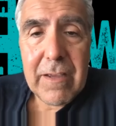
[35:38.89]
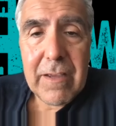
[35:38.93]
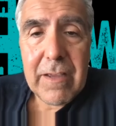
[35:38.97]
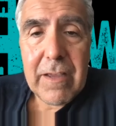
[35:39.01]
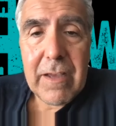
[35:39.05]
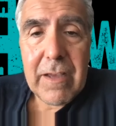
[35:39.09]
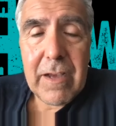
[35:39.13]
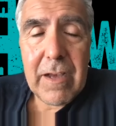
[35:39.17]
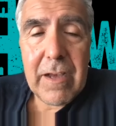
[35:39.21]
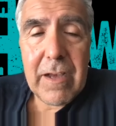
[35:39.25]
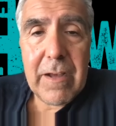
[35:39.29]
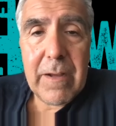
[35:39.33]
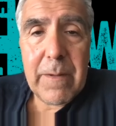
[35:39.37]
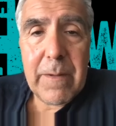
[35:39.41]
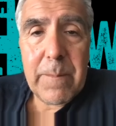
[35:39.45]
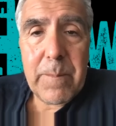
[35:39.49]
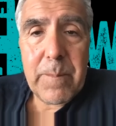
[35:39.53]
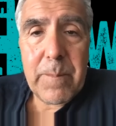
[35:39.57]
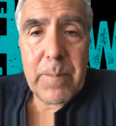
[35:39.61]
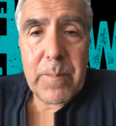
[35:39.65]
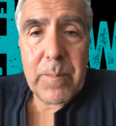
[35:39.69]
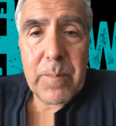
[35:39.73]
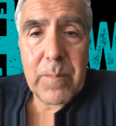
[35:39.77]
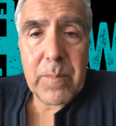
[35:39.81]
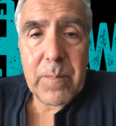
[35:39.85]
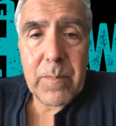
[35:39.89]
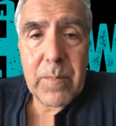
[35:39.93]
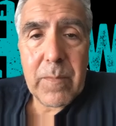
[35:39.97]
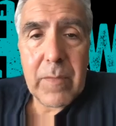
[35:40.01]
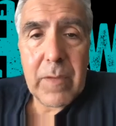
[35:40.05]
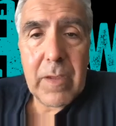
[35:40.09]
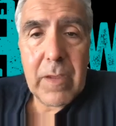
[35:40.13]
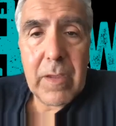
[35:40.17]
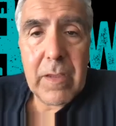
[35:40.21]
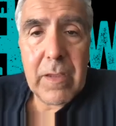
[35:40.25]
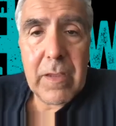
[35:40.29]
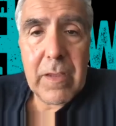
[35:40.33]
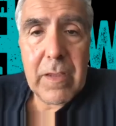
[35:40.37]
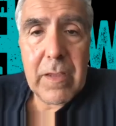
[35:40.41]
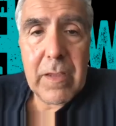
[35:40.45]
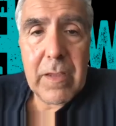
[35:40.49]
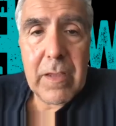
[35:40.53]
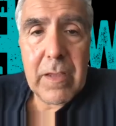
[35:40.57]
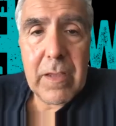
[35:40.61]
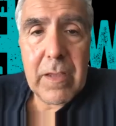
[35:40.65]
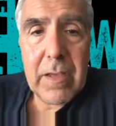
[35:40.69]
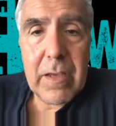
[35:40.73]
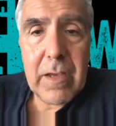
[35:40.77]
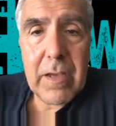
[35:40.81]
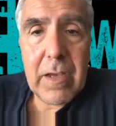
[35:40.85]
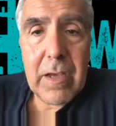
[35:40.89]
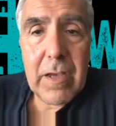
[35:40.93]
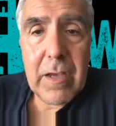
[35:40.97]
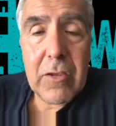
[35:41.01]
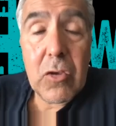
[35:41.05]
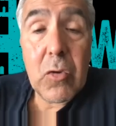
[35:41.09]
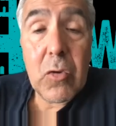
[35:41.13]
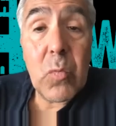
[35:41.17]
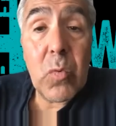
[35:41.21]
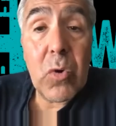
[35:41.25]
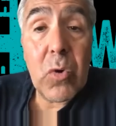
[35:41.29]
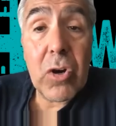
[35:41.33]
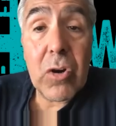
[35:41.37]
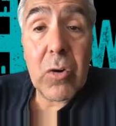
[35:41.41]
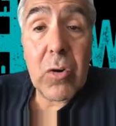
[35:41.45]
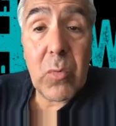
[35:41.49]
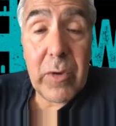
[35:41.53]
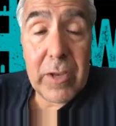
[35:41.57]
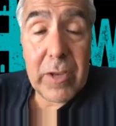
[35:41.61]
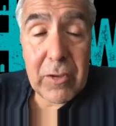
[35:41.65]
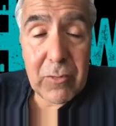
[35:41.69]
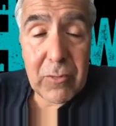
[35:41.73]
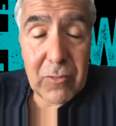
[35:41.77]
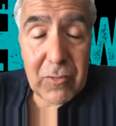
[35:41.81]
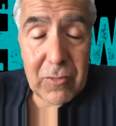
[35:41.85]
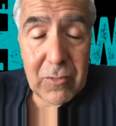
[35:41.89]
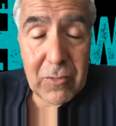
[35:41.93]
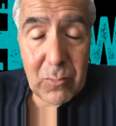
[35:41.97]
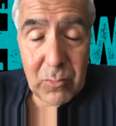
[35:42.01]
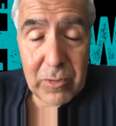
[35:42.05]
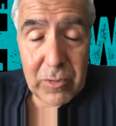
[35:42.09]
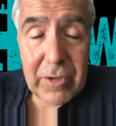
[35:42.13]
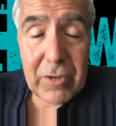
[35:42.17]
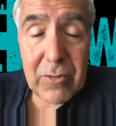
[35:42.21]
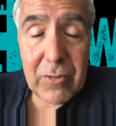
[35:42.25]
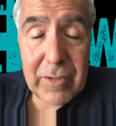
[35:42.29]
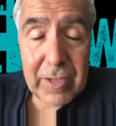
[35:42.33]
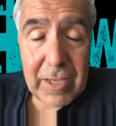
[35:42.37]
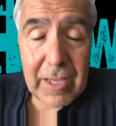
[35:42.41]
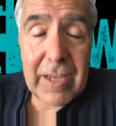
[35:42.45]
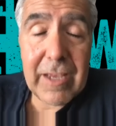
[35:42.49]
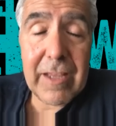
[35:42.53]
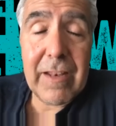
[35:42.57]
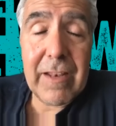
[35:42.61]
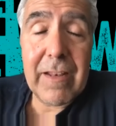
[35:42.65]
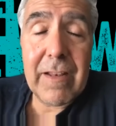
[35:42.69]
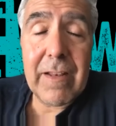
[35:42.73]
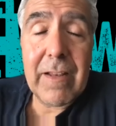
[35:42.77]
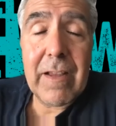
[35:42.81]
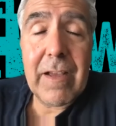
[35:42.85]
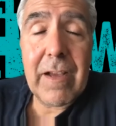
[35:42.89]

Um, uh, you were when you when you did it,